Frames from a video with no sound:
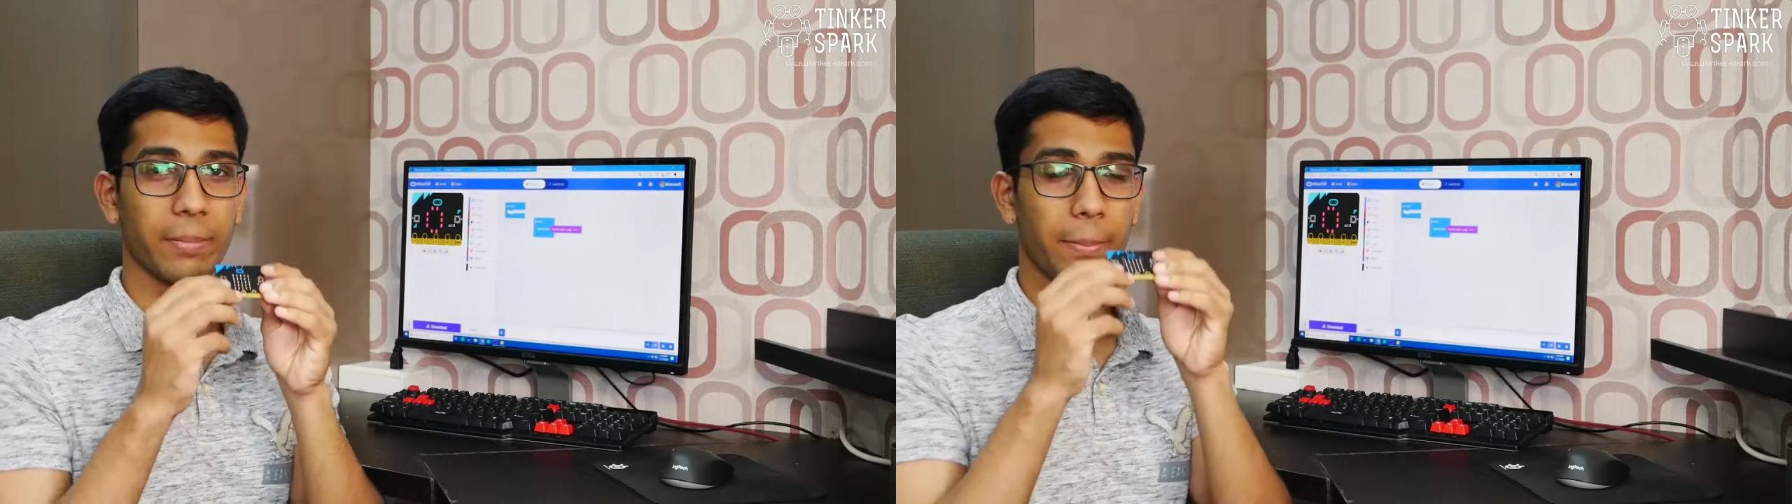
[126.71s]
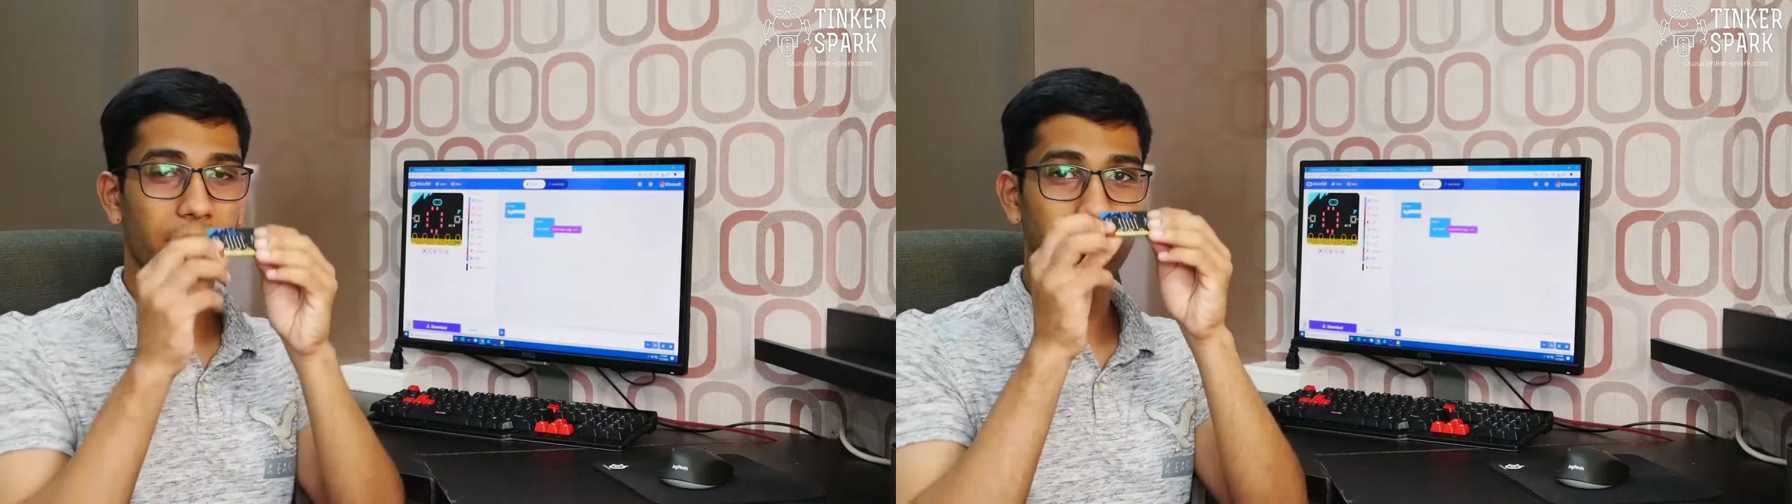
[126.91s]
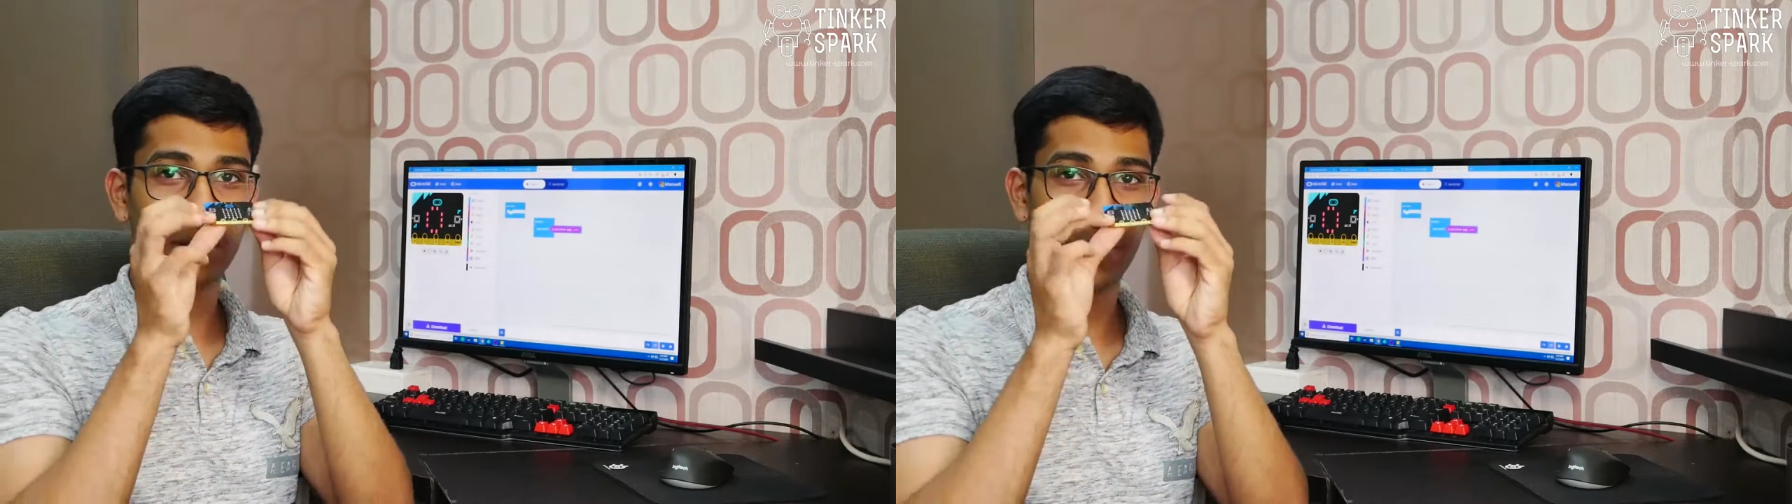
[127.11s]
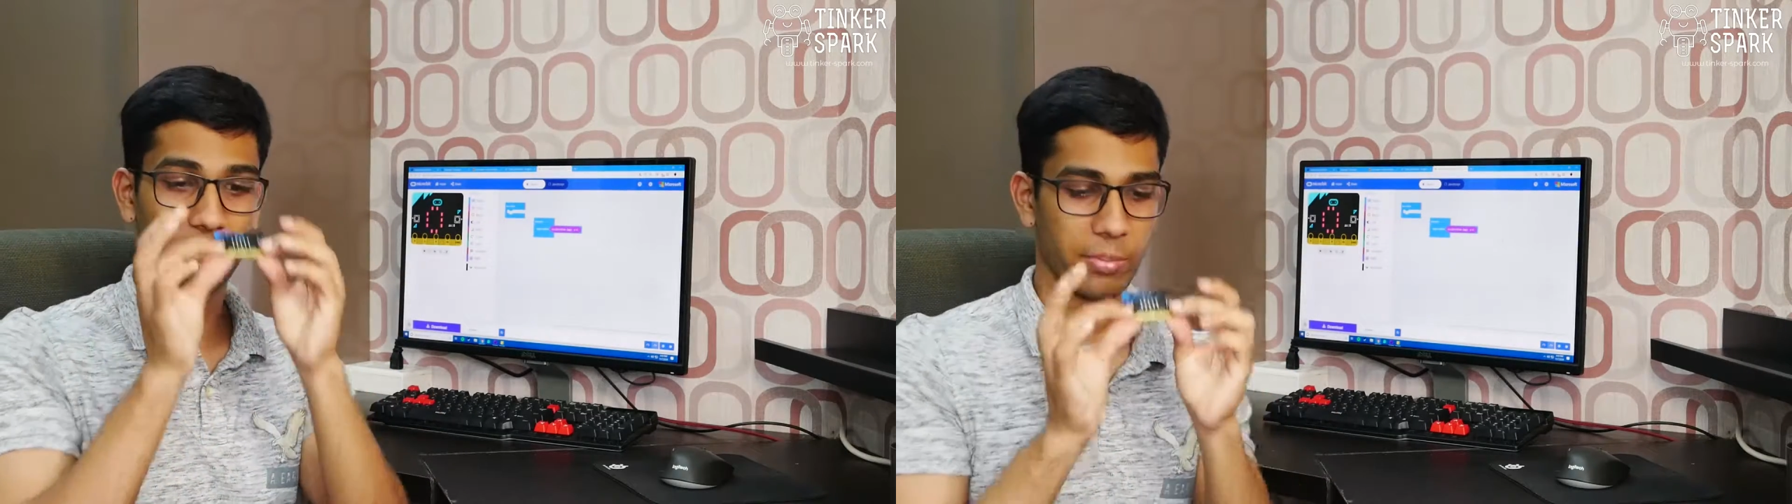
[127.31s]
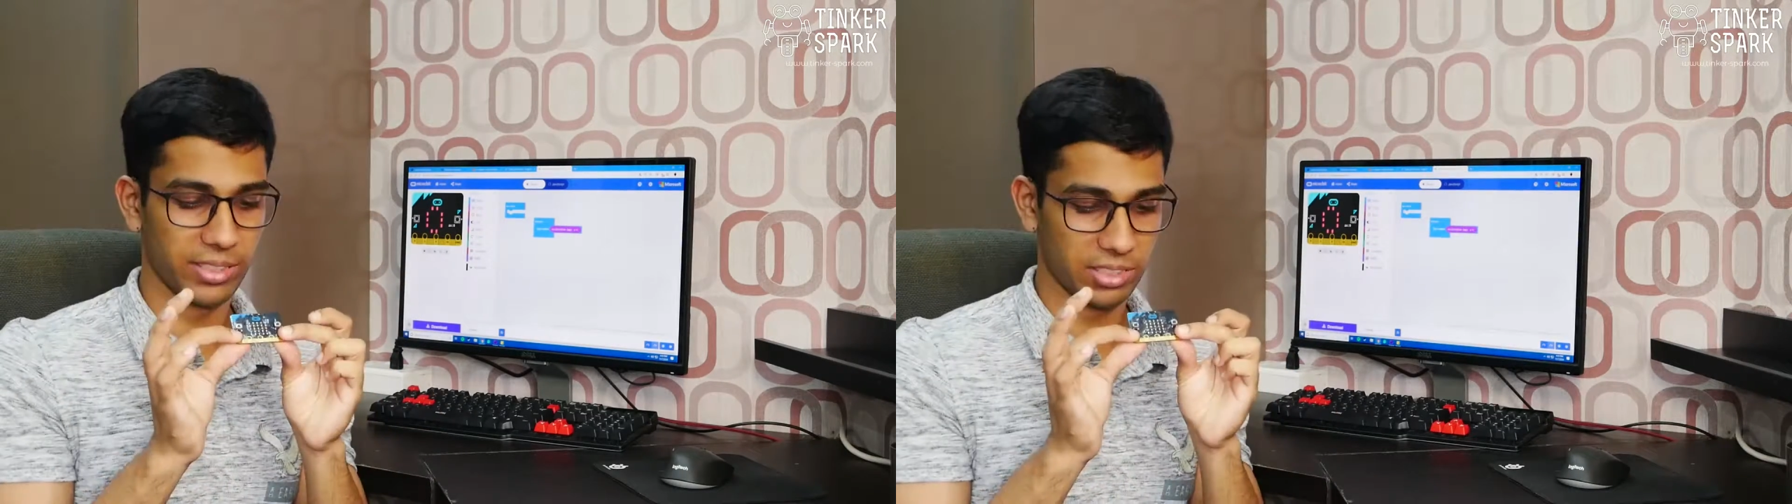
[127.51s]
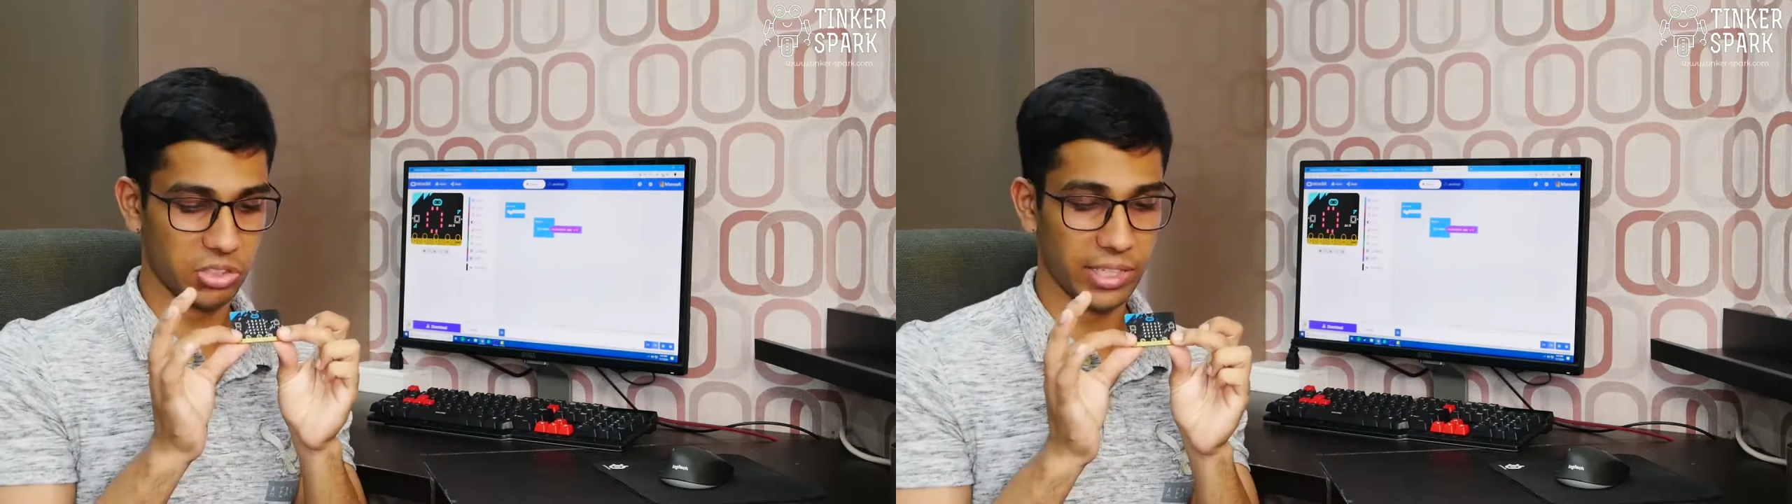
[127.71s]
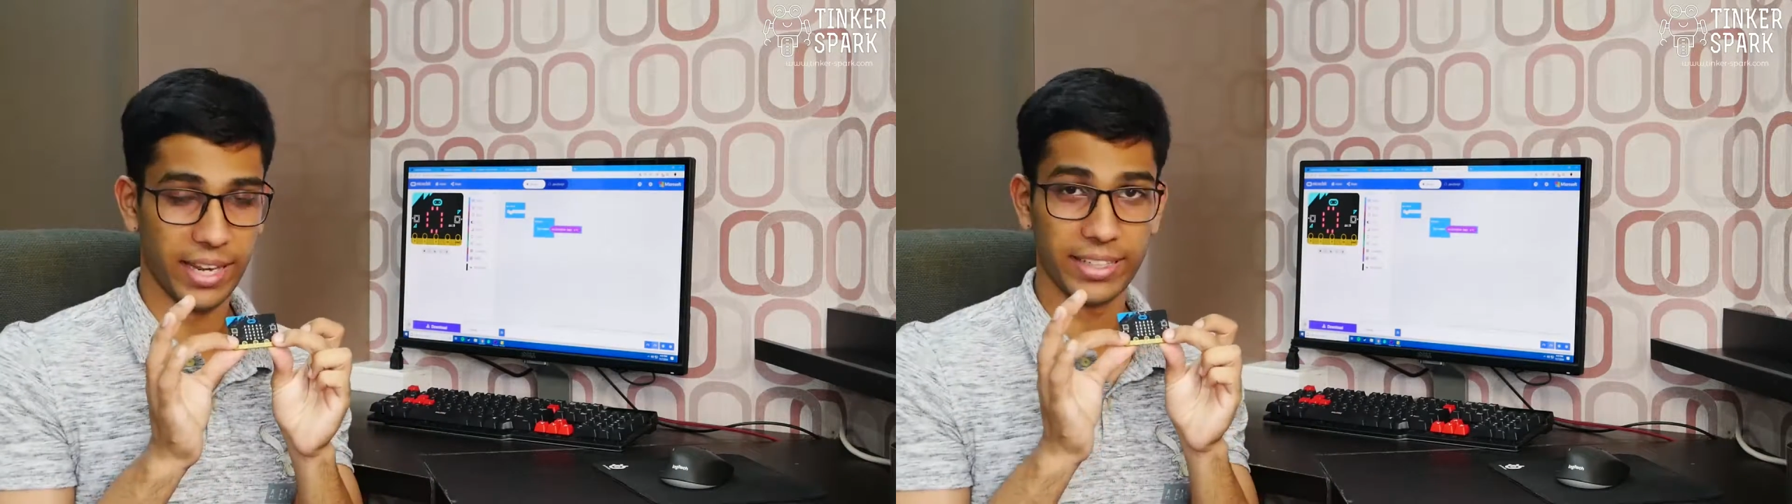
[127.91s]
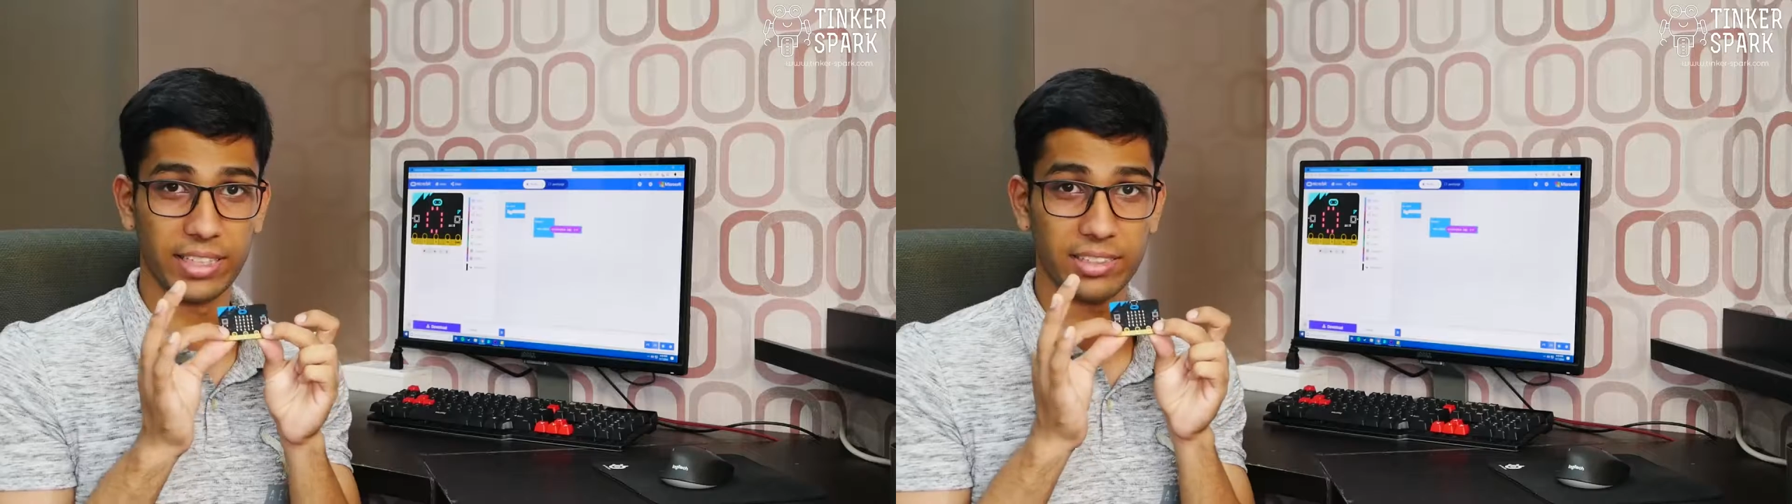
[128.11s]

mount the microbit straight like